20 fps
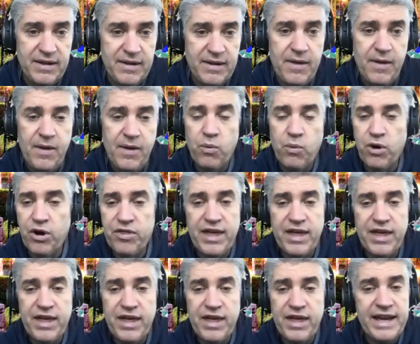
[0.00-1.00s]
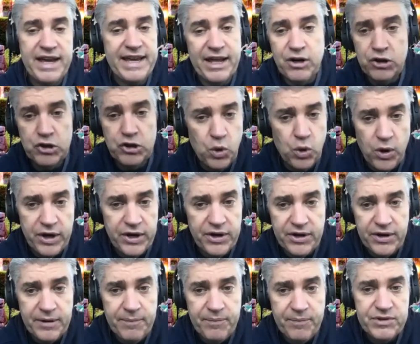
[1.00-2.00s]
where they get a
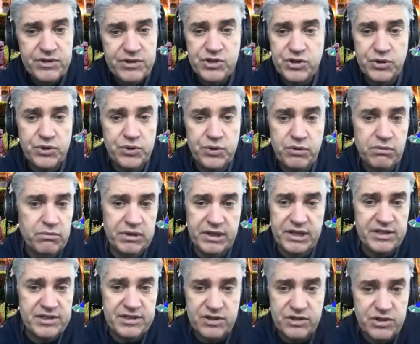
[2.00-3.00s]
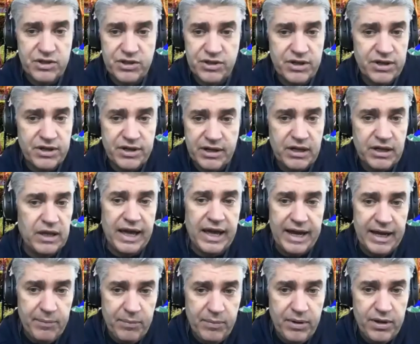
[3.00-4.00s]
lawyer to listen to their
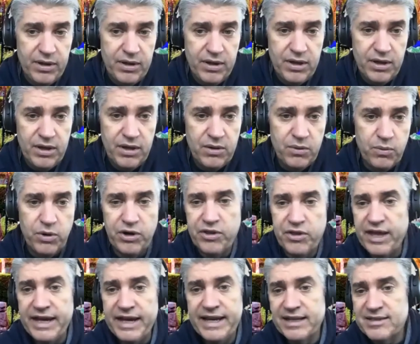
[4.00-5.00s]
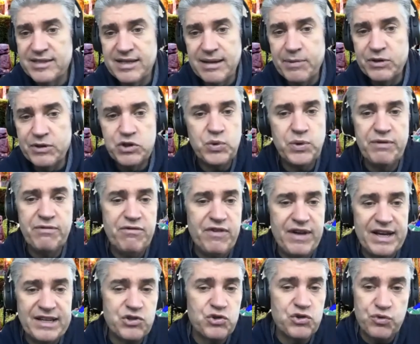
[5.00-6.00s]
claim, where they get someone to
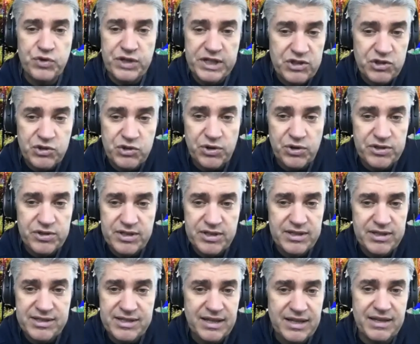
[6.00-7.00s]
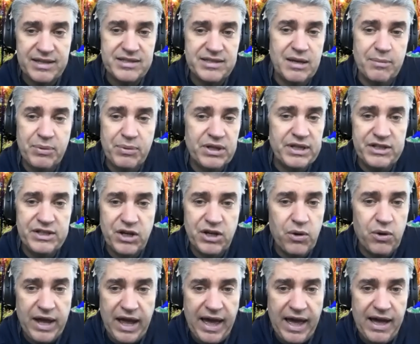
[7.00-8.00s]
invest resources that they typically
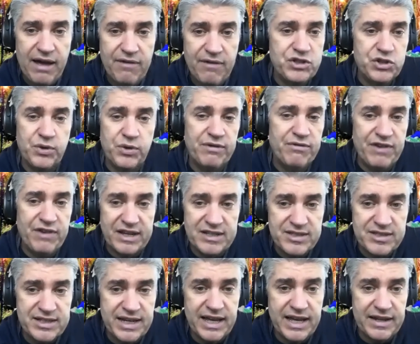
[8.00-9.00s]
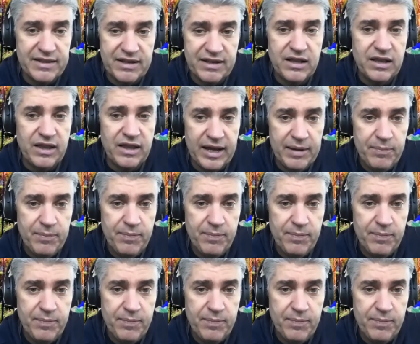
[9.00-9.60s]
don't have into investigating the claim,